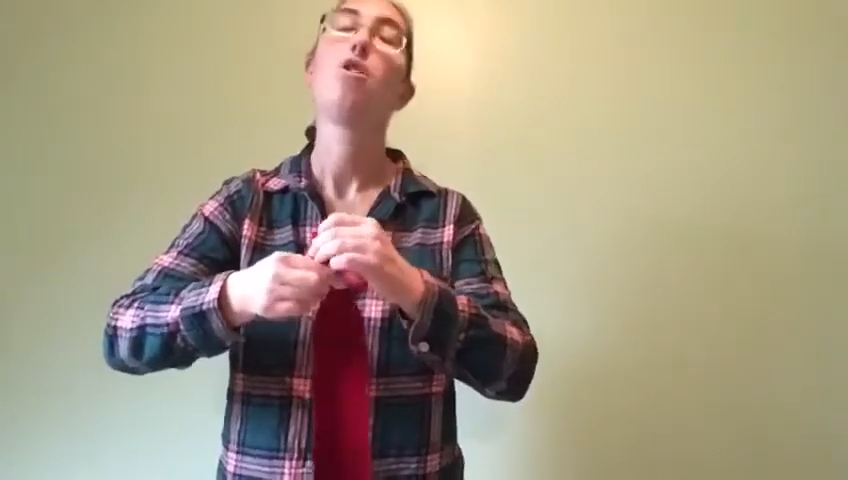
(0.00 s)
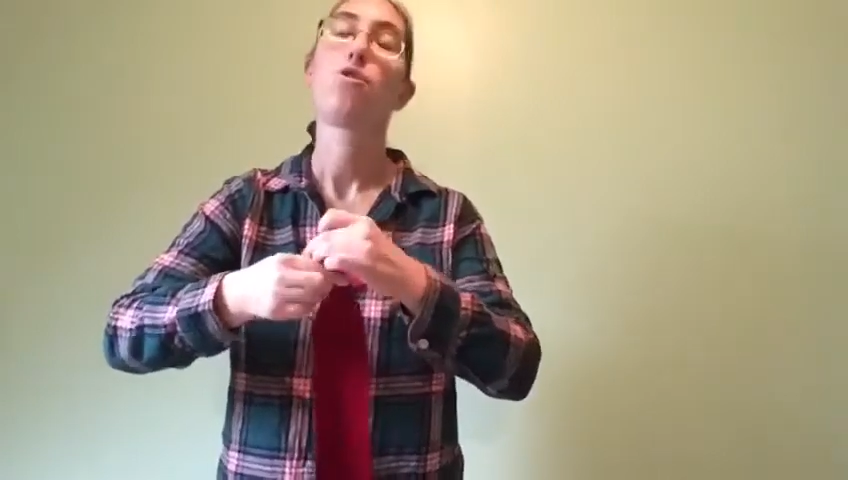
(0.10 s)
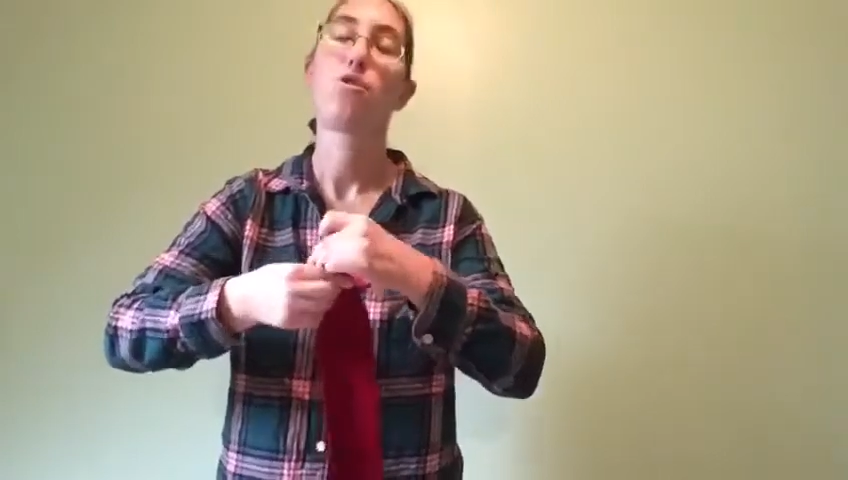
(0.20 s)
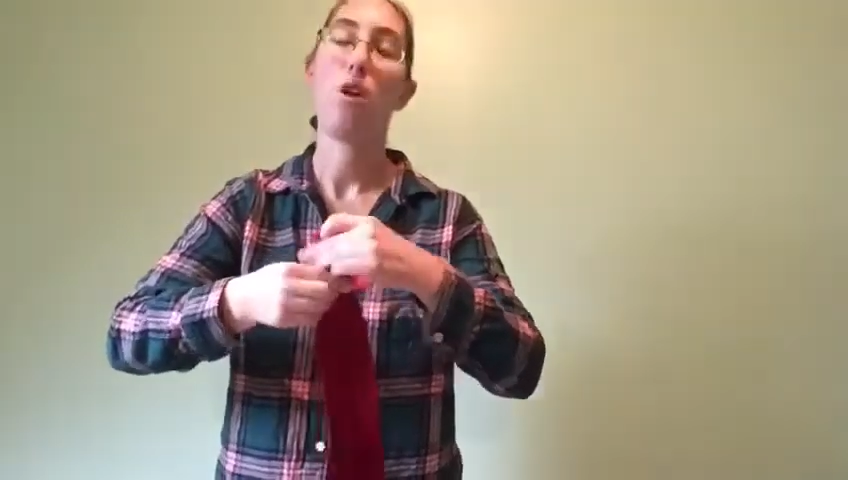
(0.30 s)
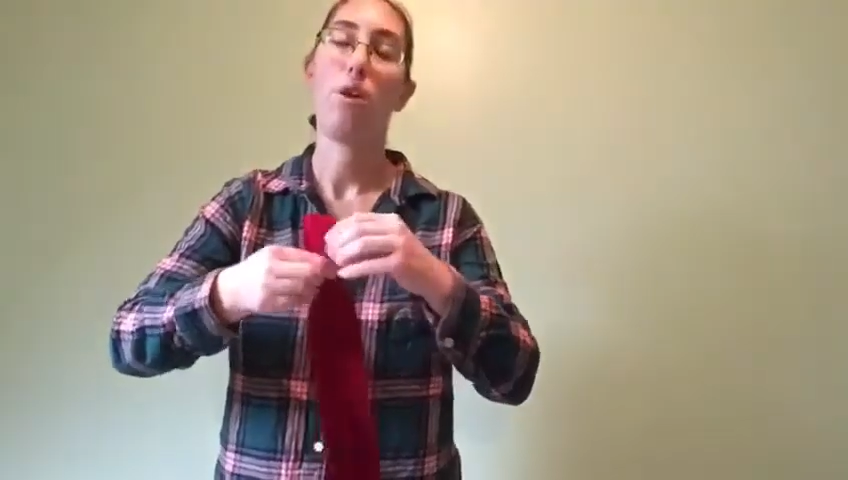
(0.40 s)

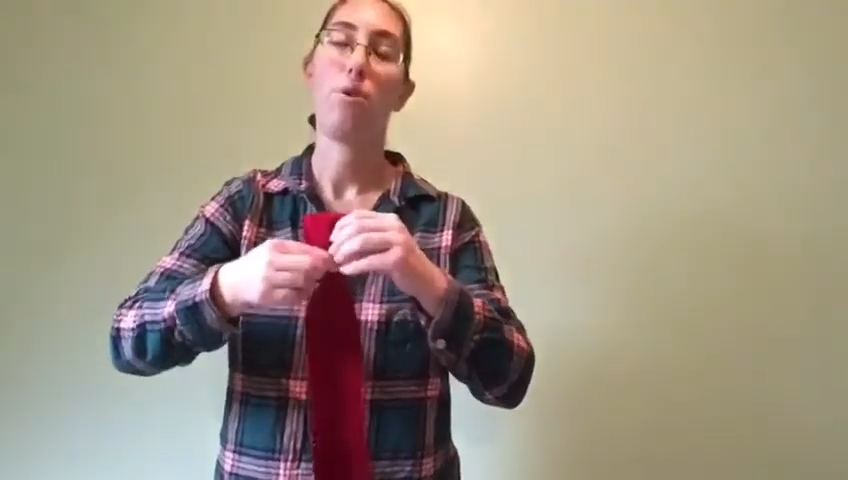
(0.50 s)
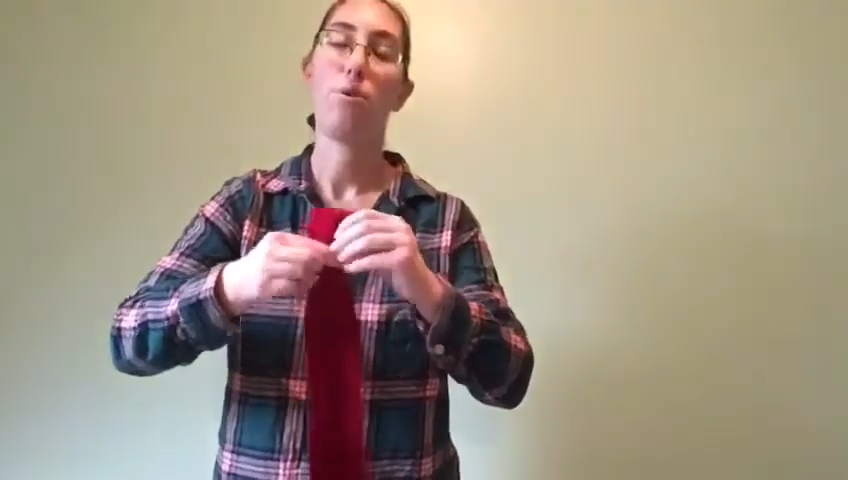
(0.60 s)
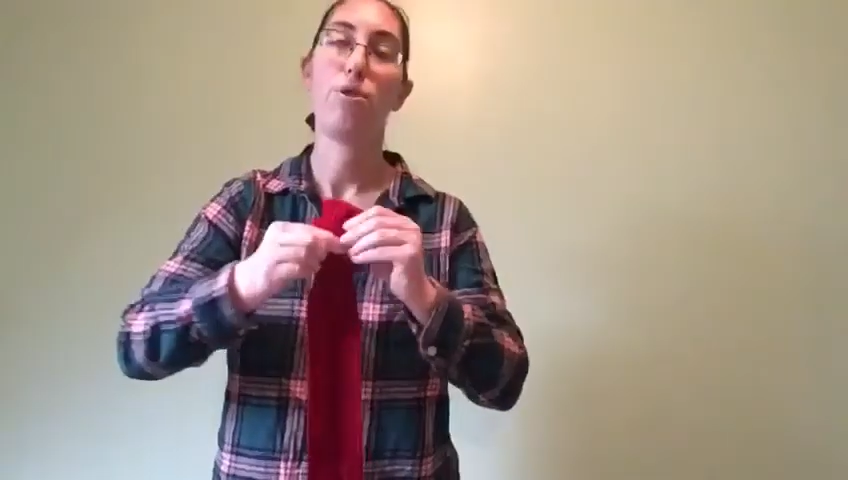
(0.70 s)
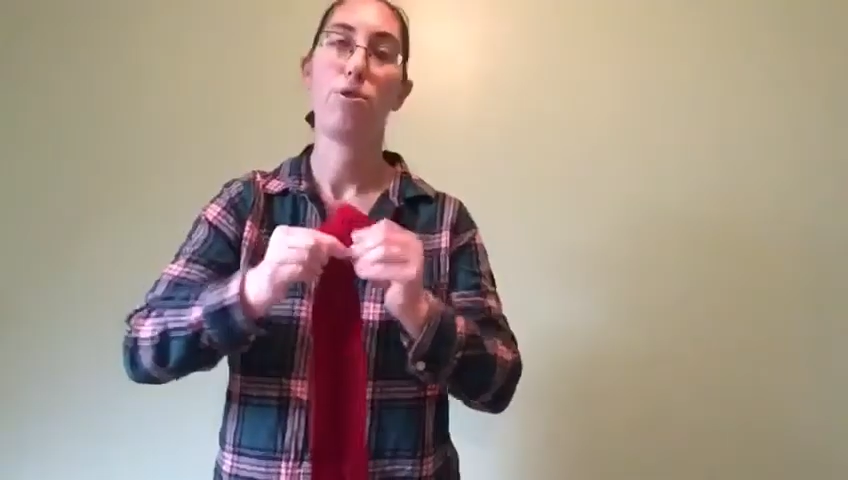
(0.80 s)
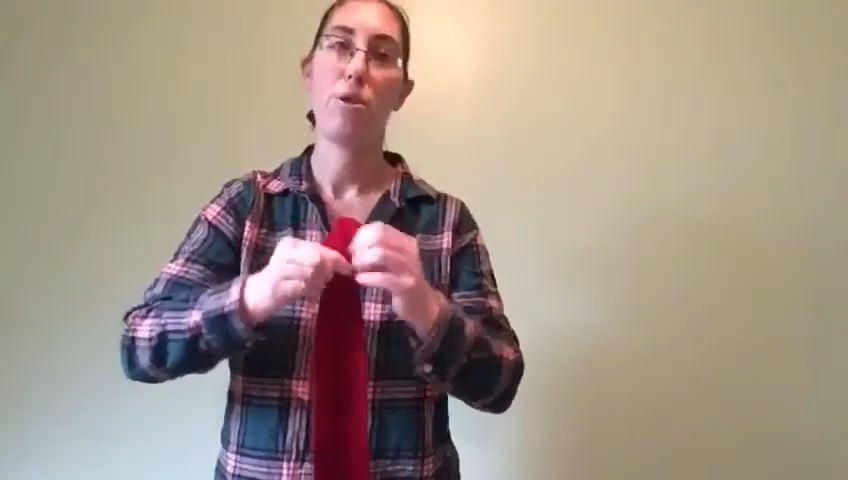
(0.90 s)

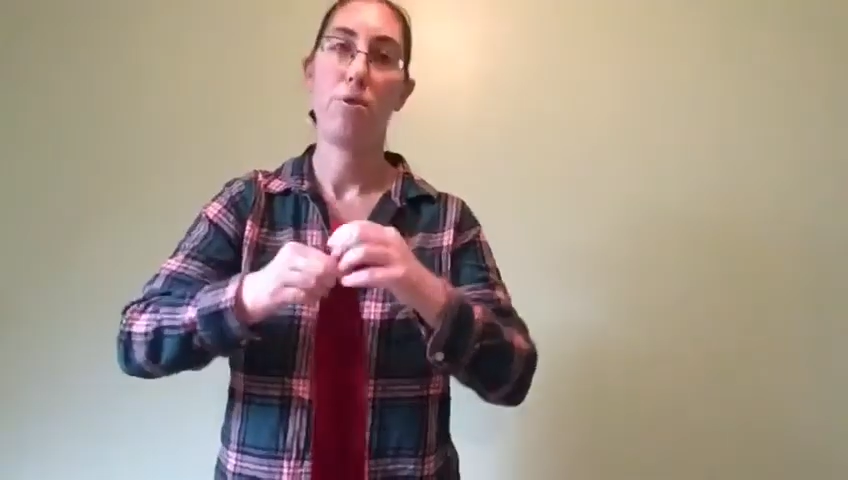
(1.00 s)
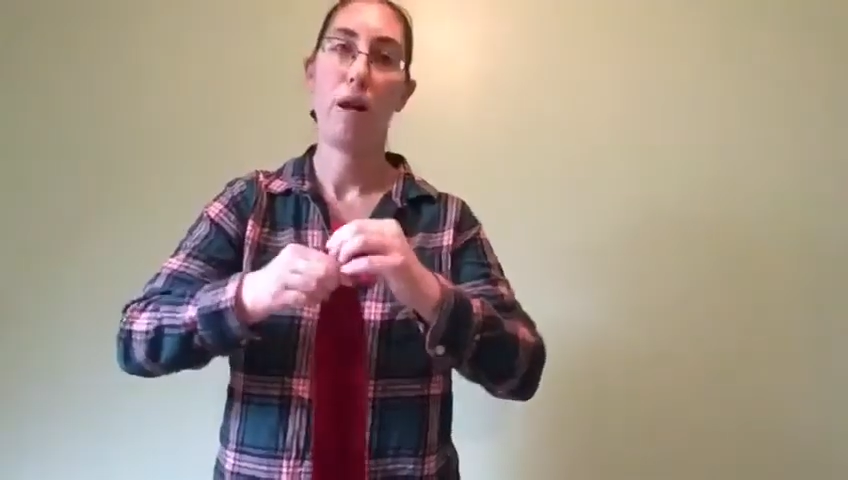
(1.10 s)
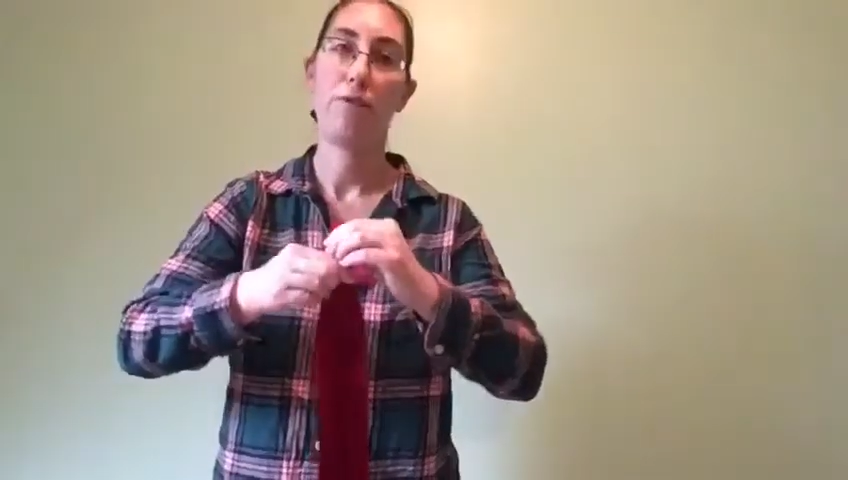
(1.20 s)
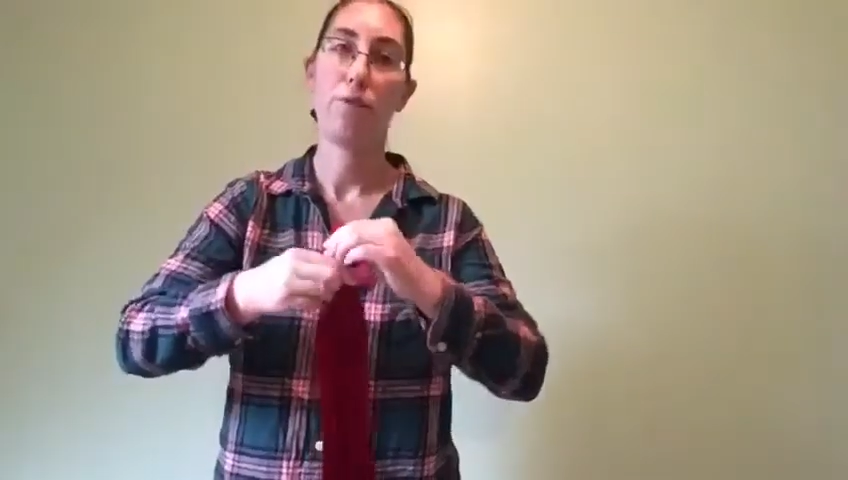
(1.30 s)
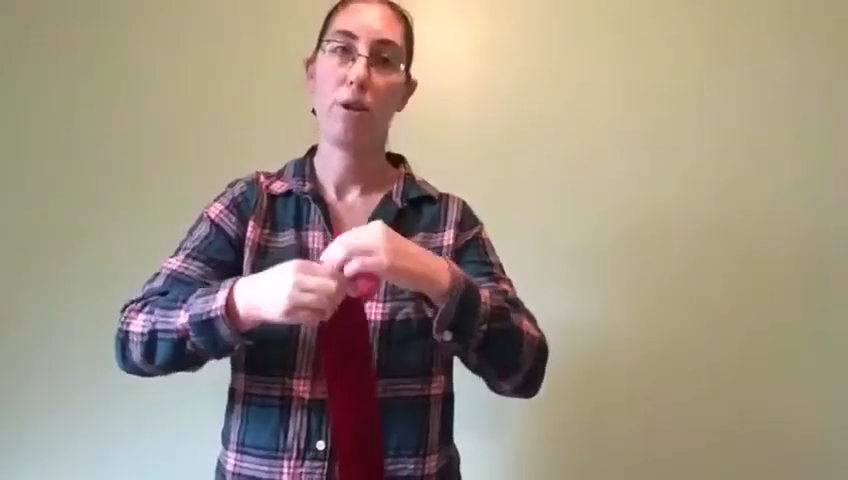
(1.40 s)
so you don't
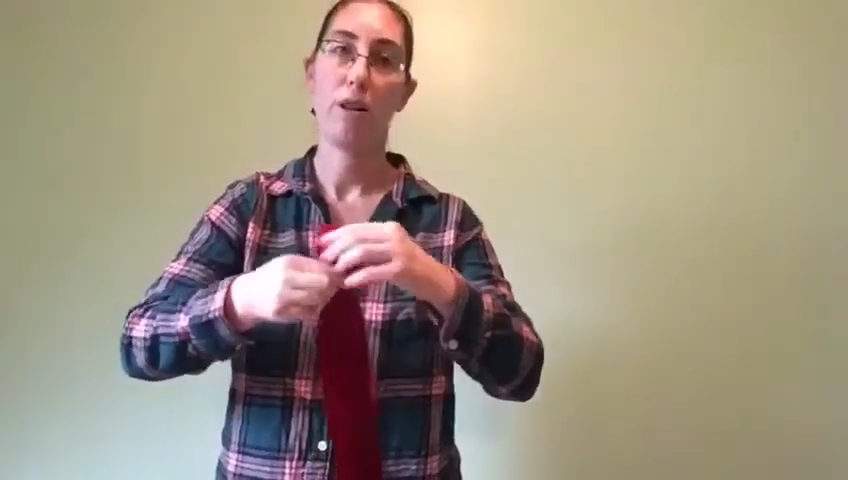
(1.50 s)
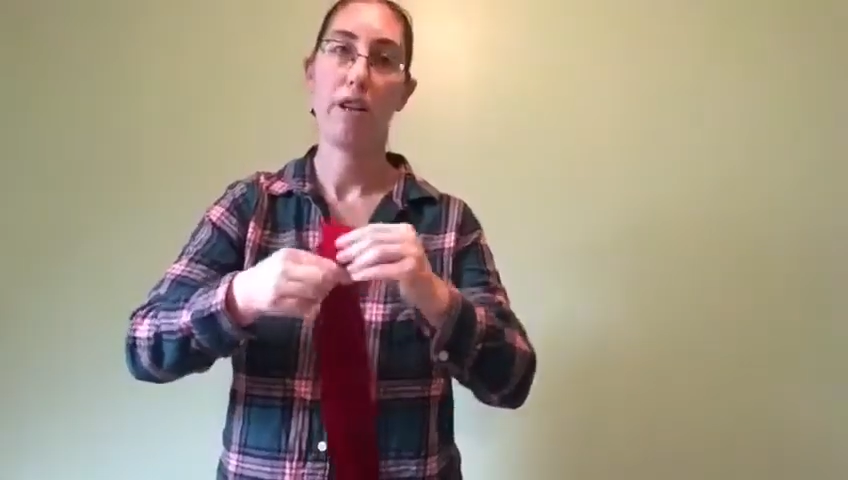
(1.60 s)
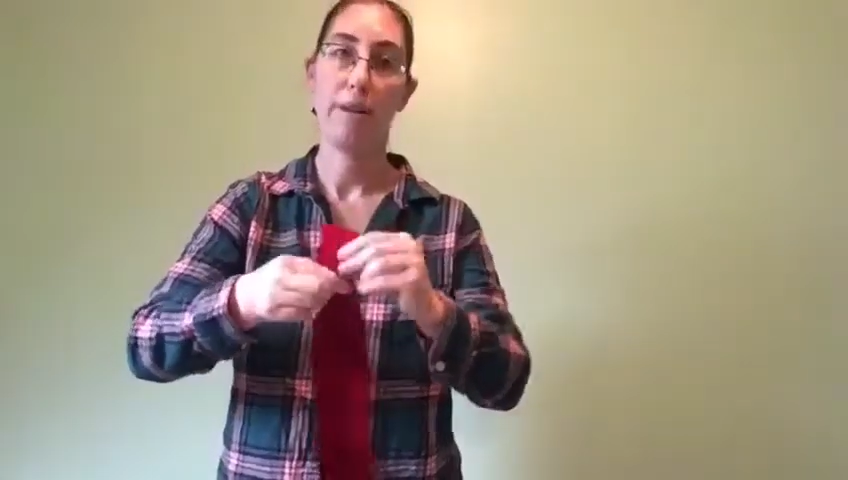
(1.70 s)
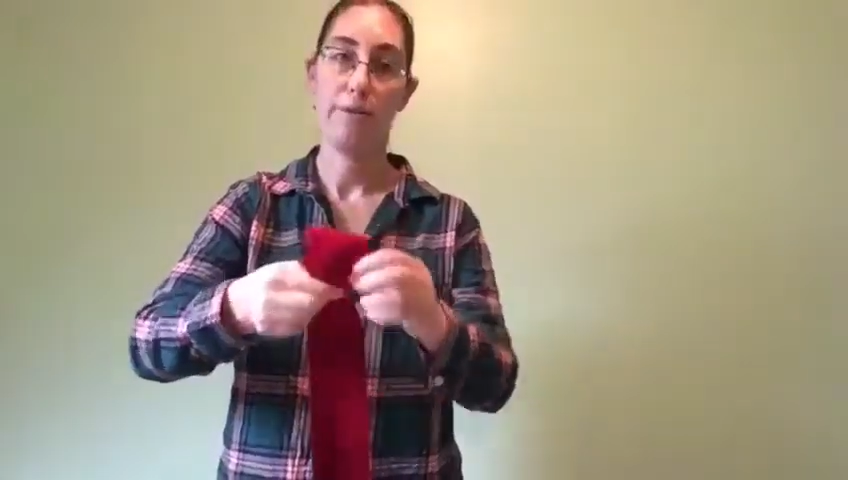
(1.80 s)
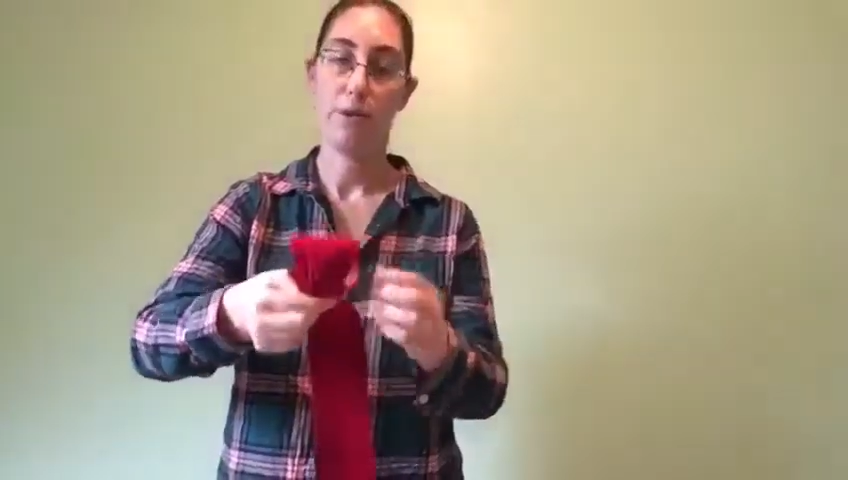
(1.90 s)
have to
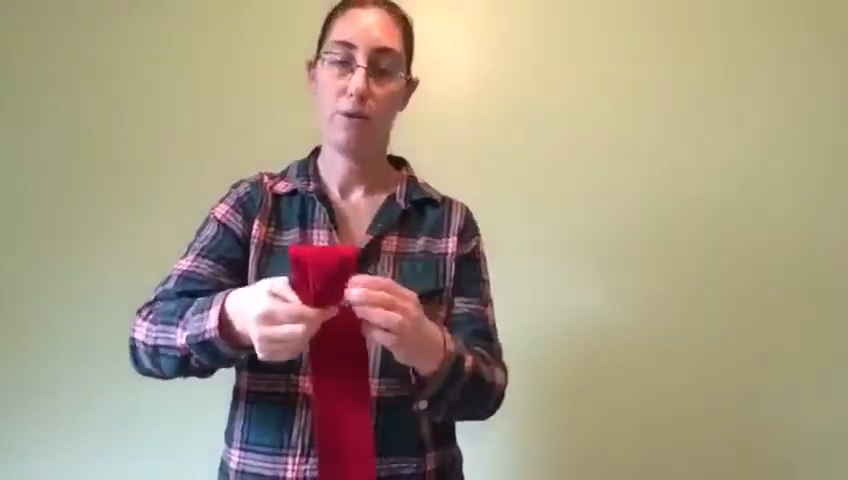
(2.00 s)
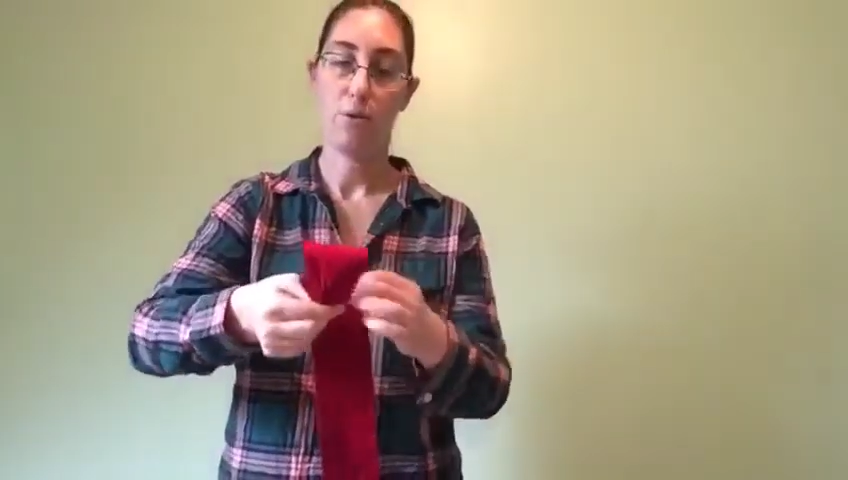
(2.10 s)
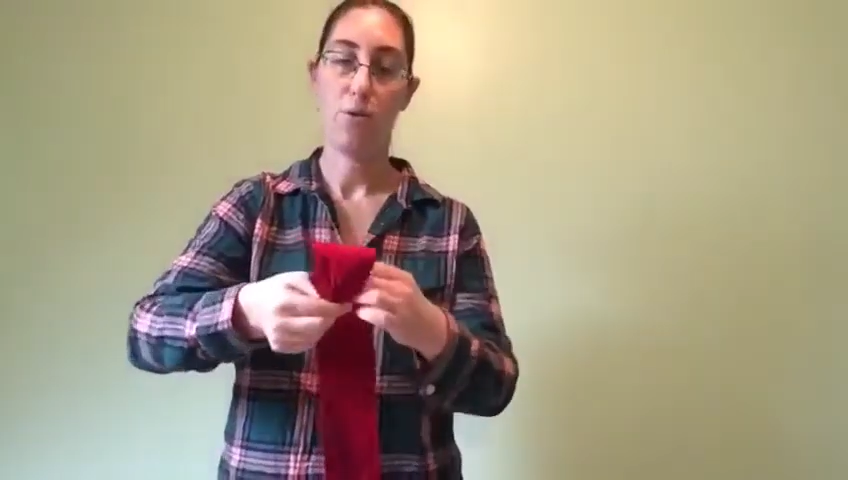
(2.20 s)
worry if you don't